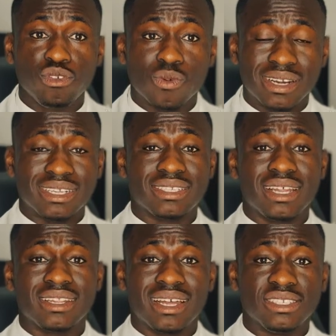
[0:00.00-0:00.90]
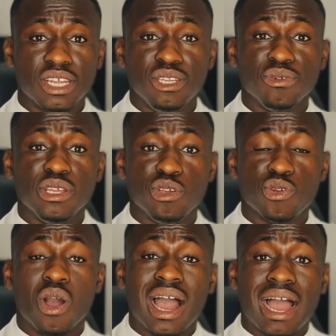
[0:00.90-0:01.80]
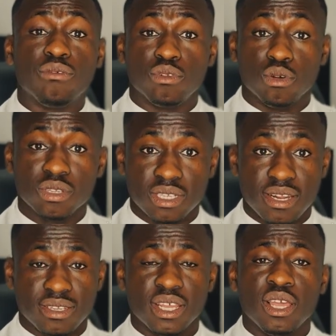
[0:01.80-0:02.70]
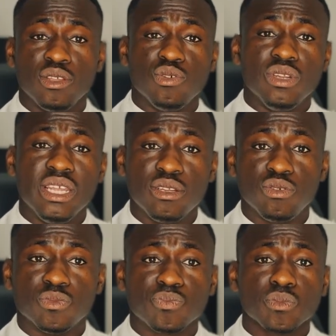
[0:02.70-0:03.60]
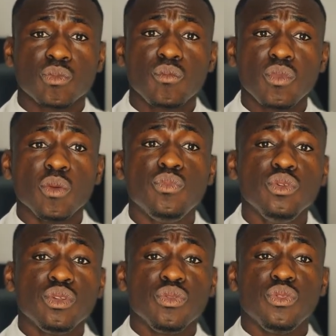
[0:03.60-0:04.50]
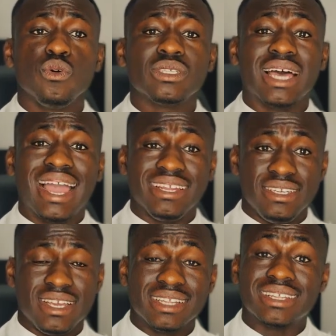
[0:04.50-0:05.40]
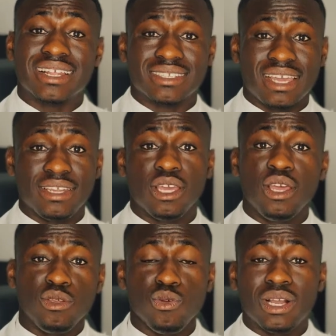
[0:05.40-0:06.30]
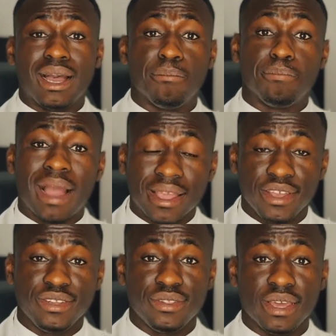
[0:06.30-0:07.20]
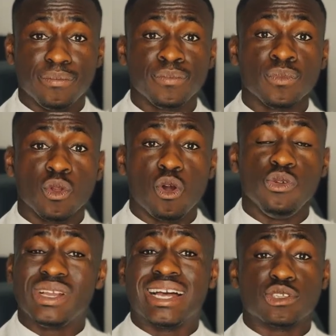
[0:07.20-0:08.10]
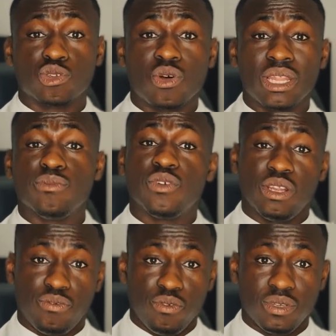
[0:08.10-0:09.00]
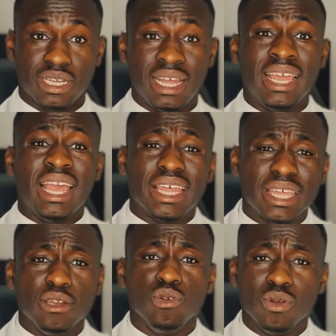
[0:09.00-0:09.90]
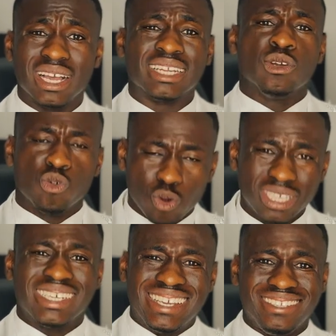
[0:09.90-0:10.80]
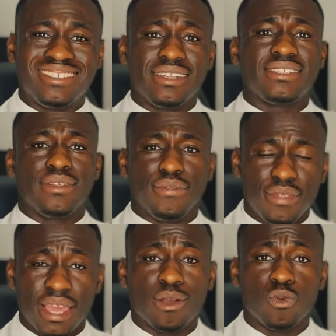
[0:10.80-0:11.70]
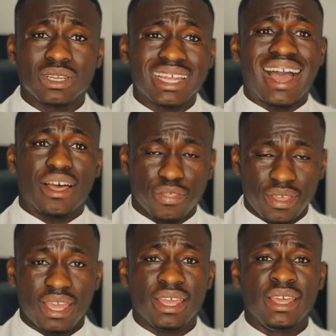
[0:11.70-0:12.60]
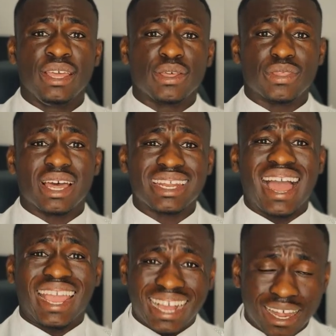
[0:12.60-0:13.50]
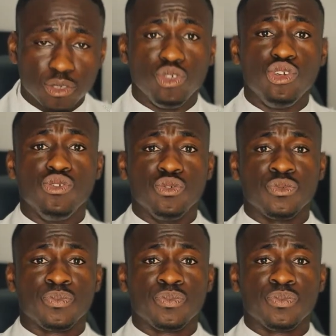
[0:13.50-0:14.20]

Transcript: to understand that genuinely you don't have those things, you need to put those ideas aside. You can package them or you can store them for the future. And then you look at what is it there? What are there that I can do